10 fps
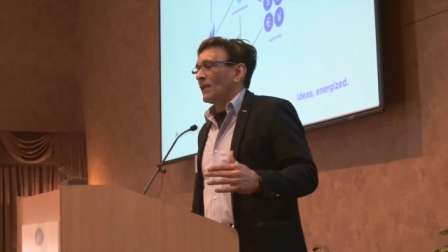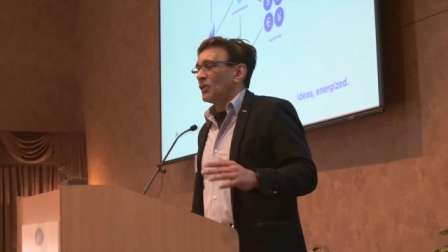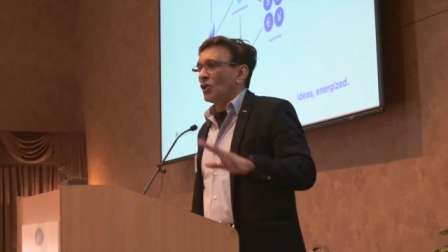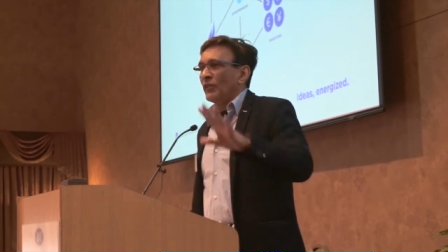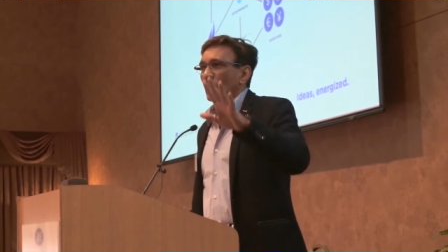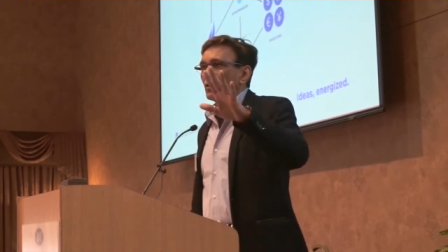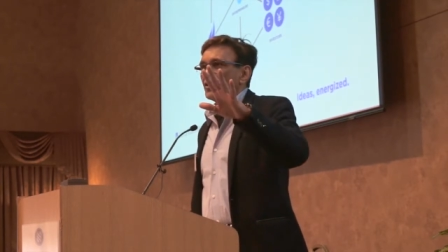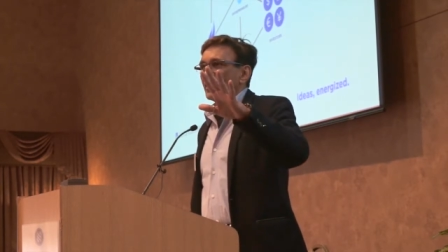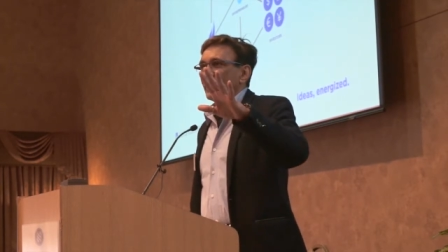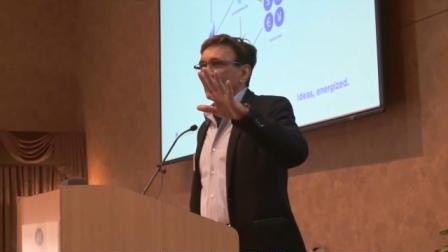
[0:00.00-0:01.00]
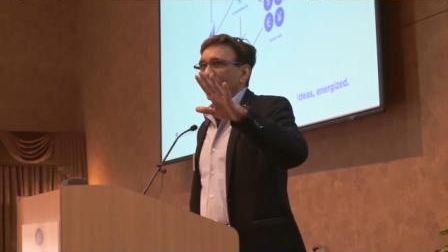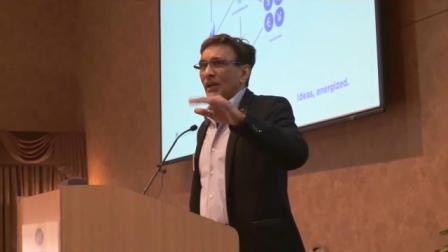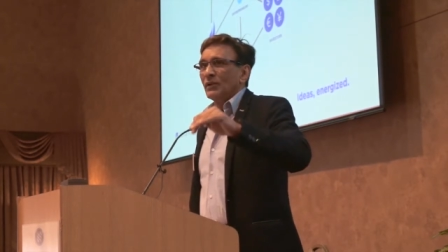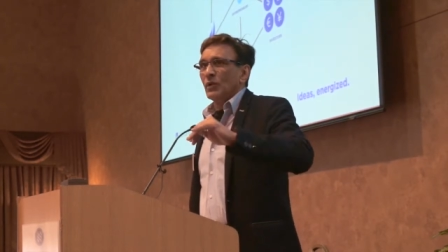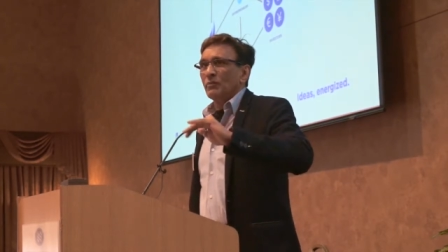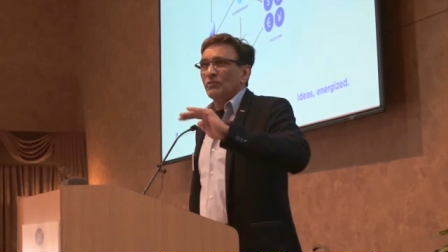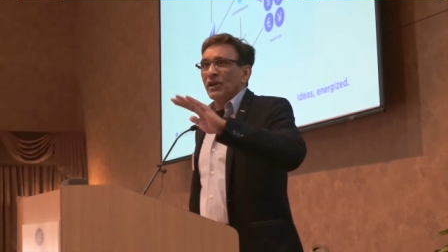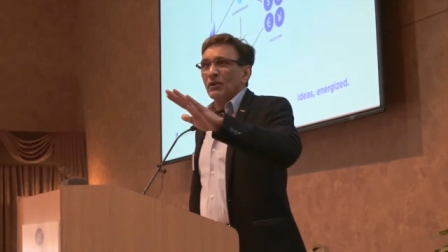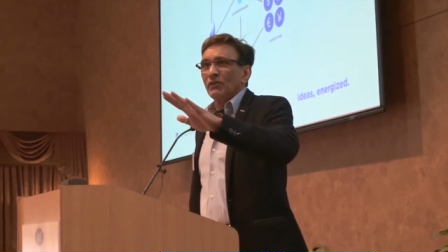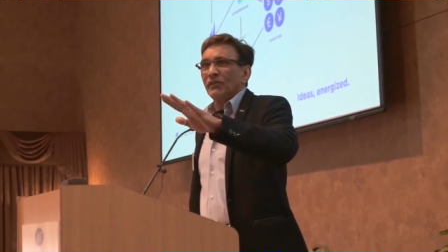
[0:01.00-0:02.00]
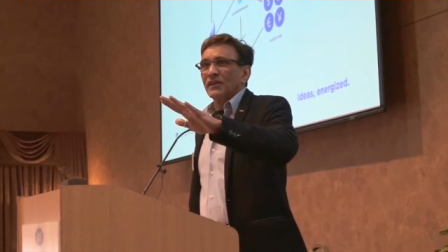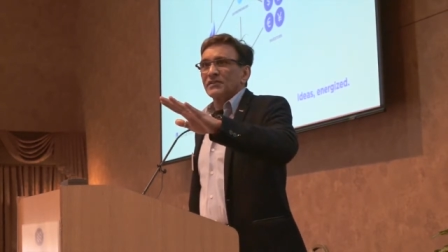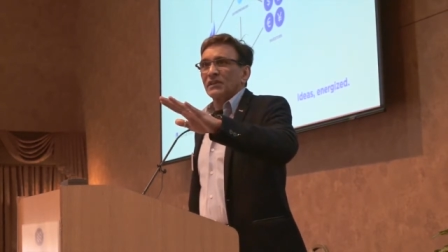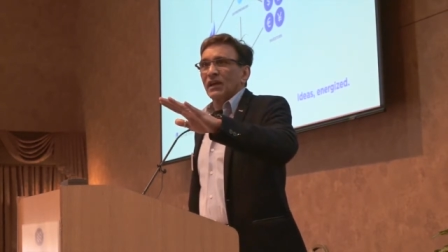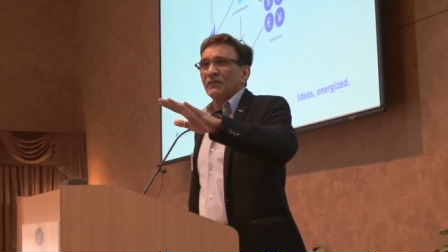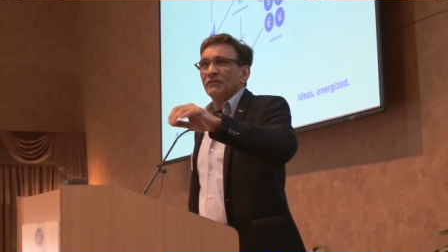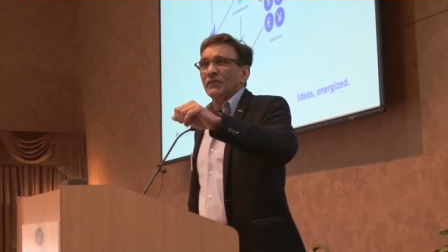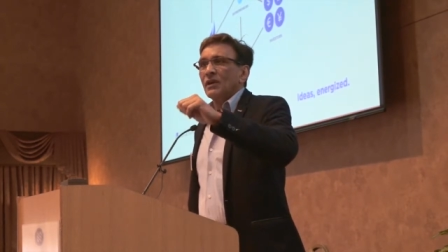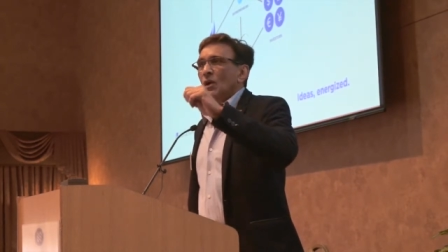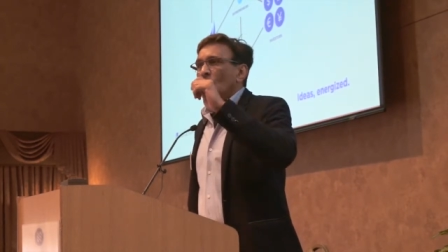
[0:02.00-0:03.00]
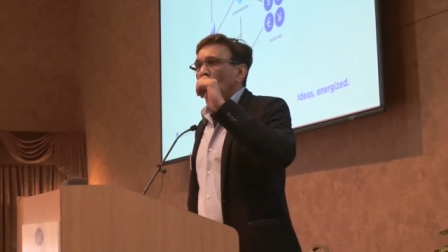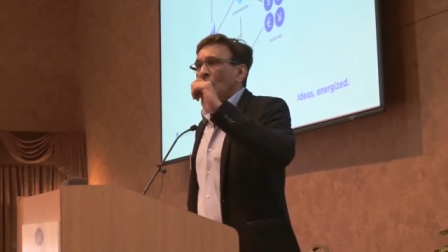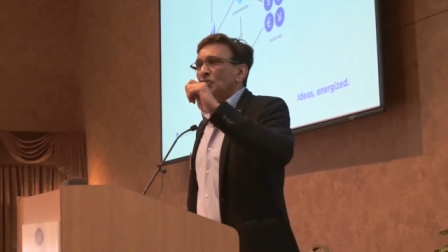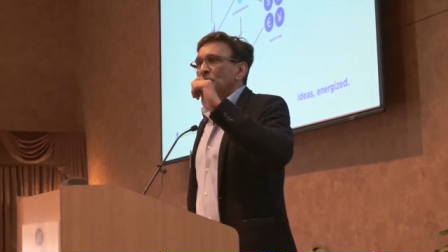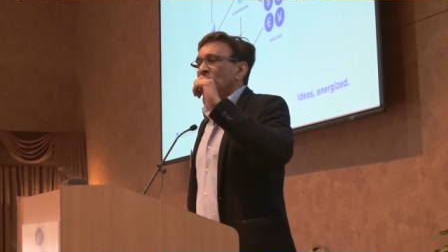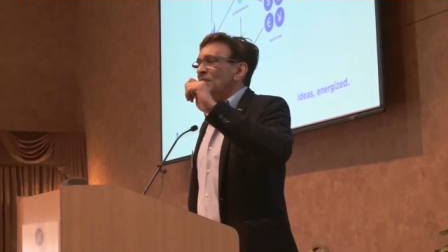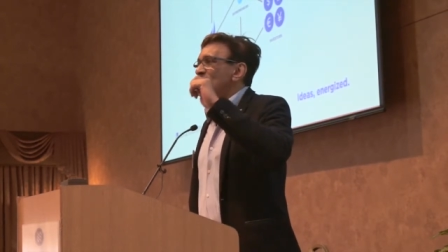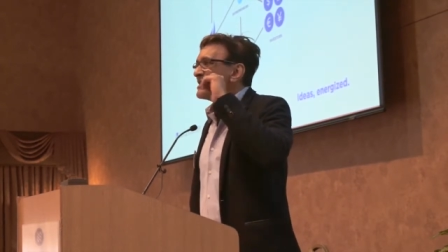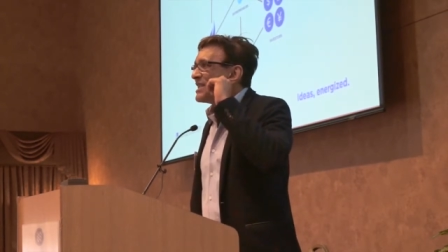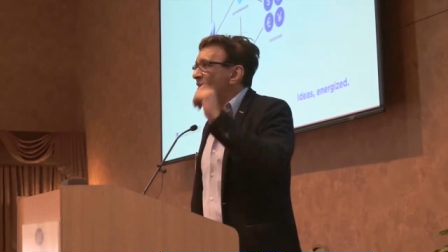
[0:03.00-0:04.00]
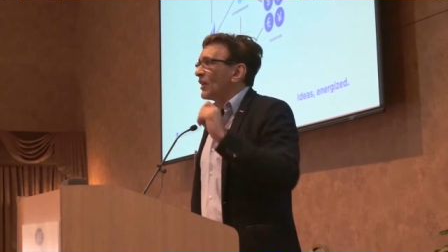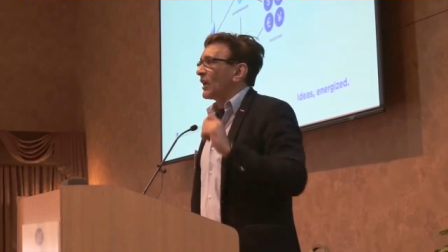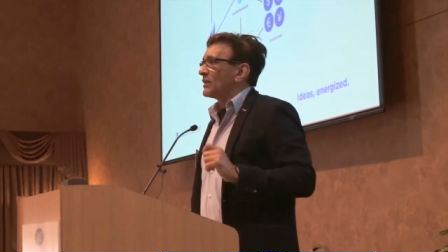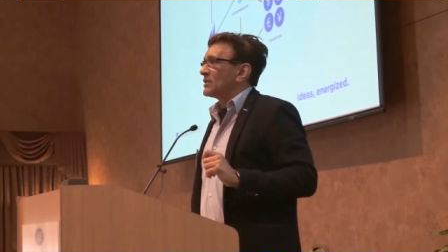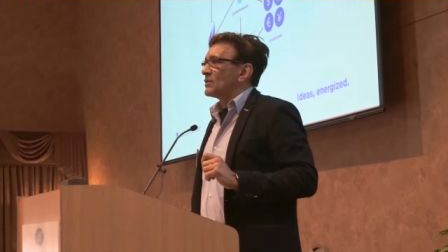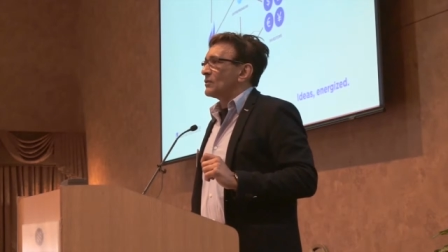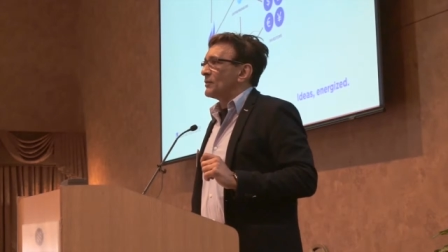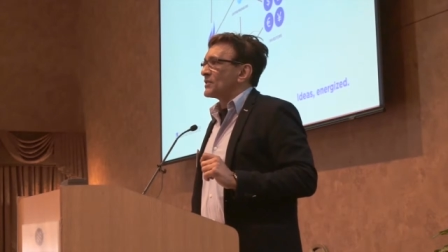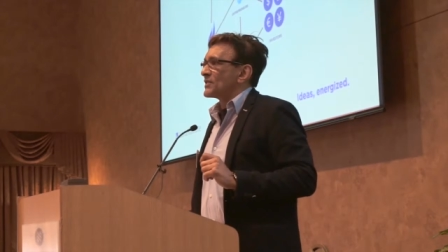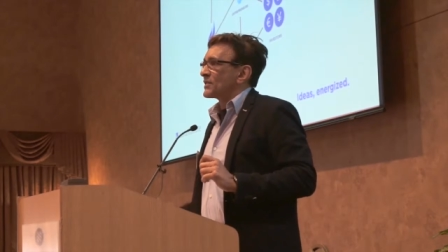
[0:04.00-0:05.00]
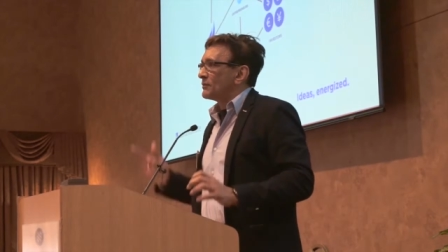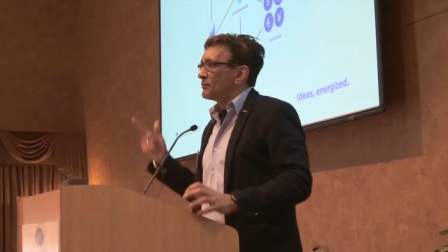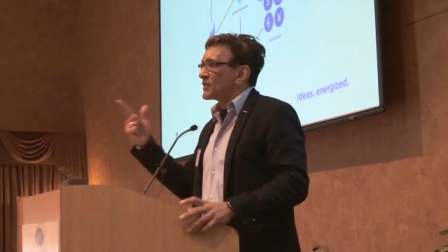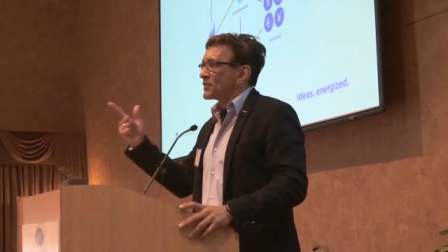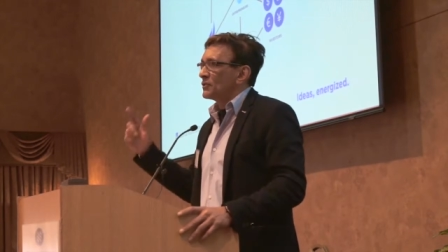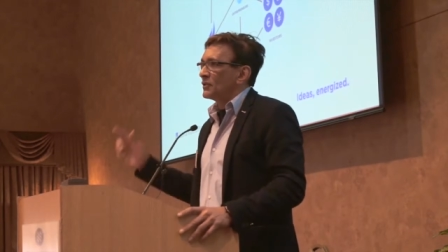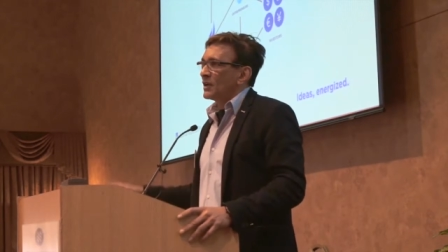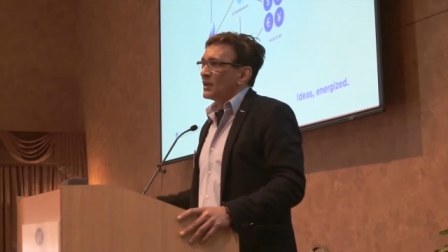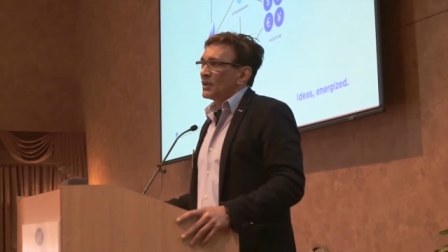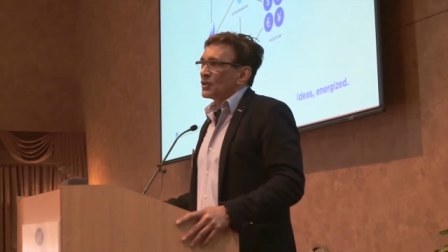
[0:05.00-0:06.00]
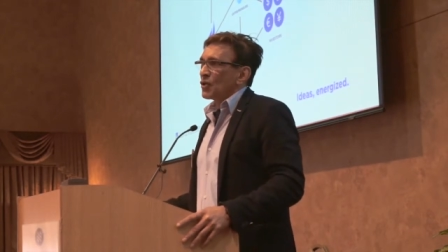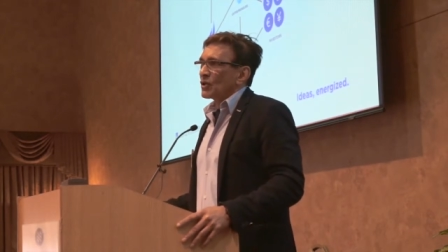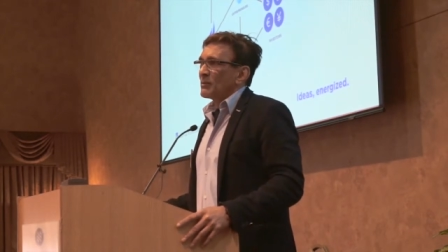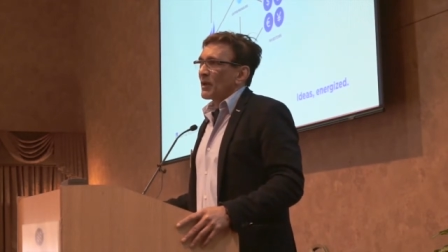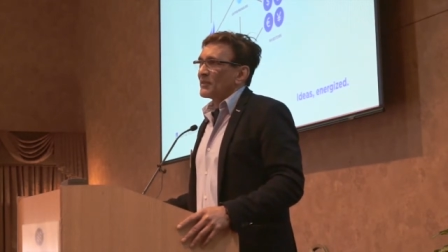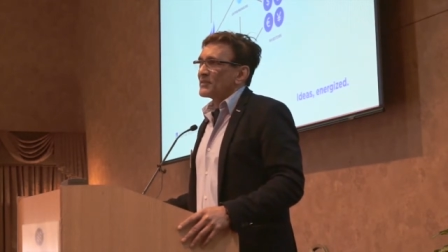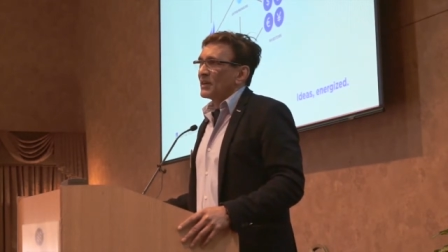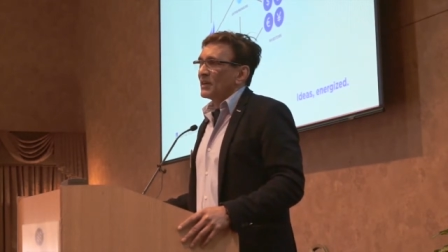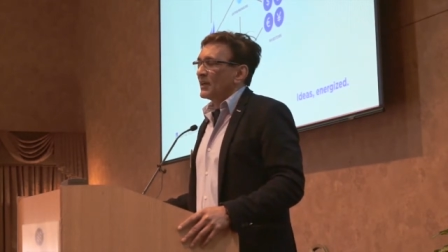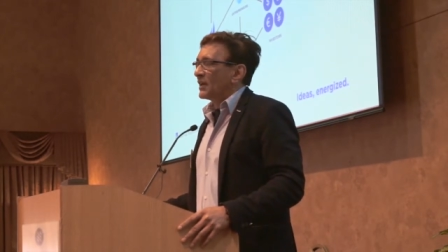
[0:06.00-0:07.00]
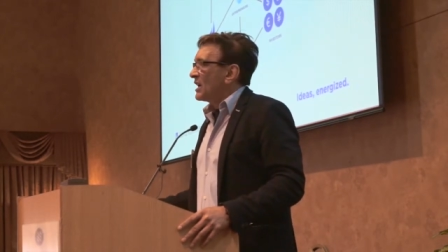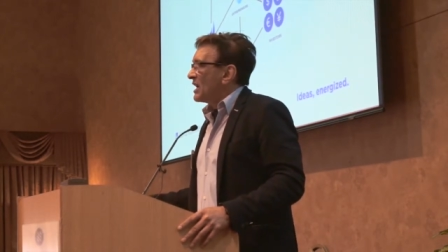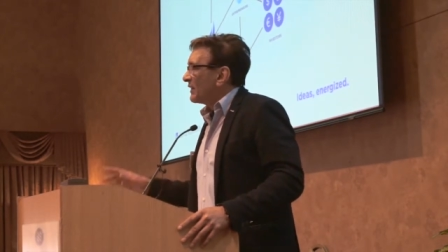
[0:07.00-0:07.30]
You know the old GE line, we bring good things to life. Well, entrepreneurs never get into the business, and Masood talked about this earlier.